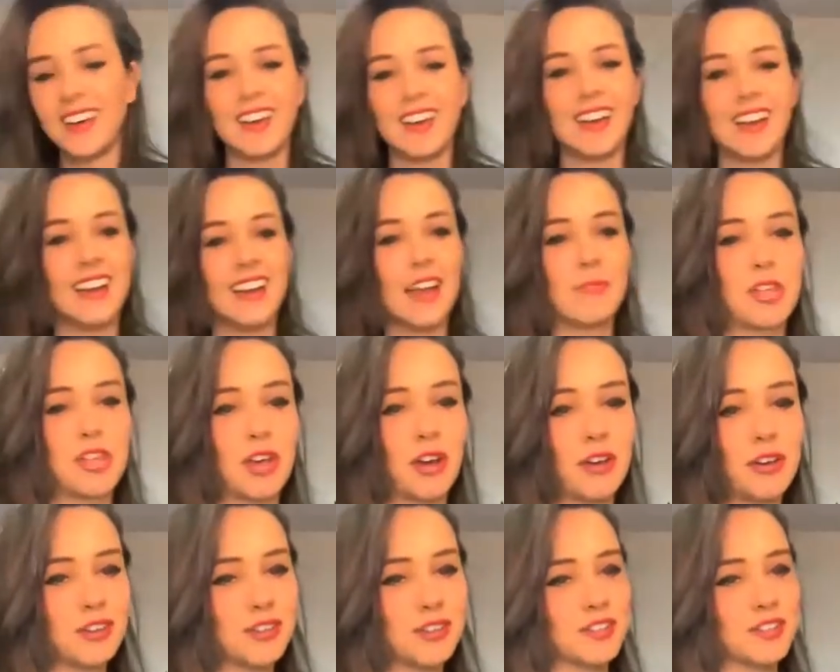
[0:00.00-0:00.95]
let me show
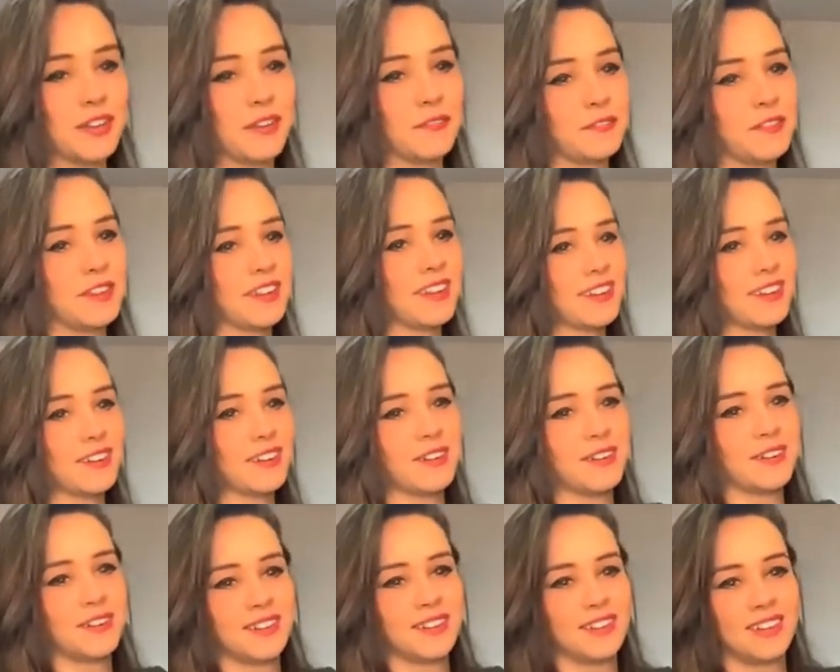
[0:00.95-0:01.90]
you something.
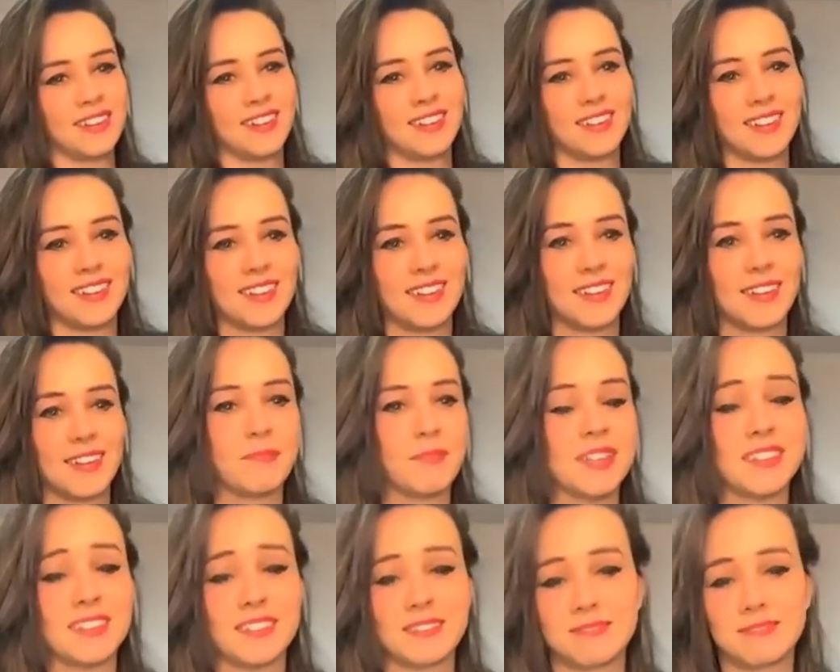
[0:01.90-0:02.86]
Yeah.
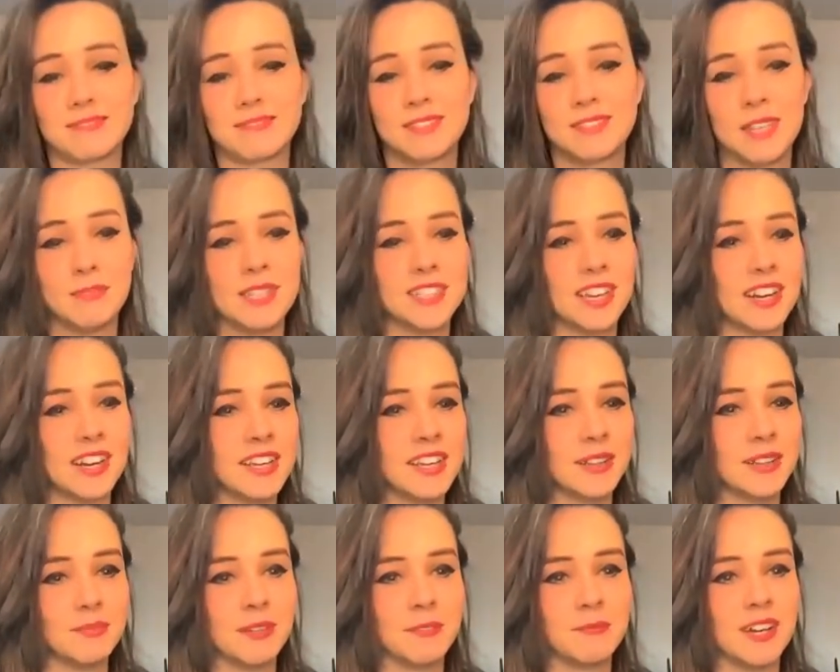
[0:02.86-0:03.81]
But Timmy is gonna kill
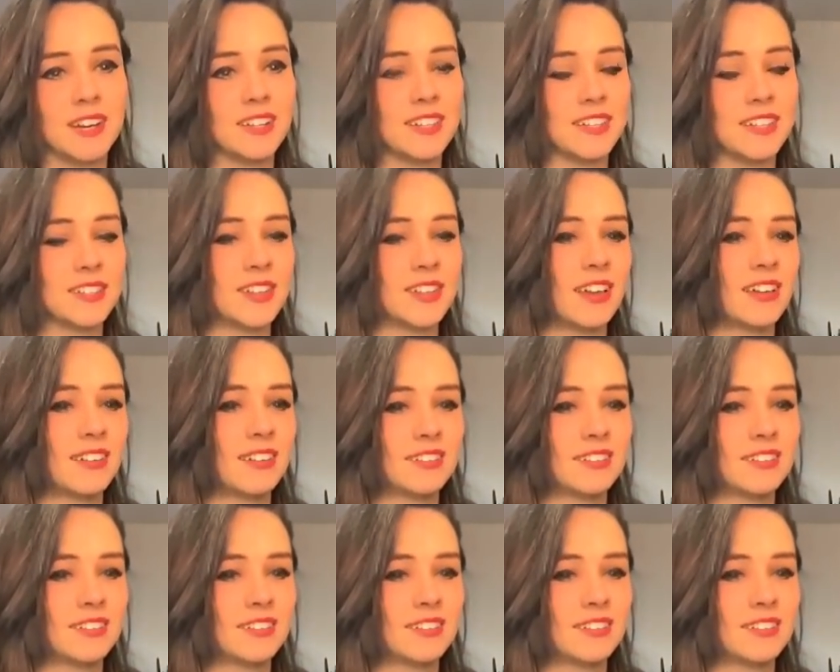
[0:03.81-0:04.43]
me, but it's okay.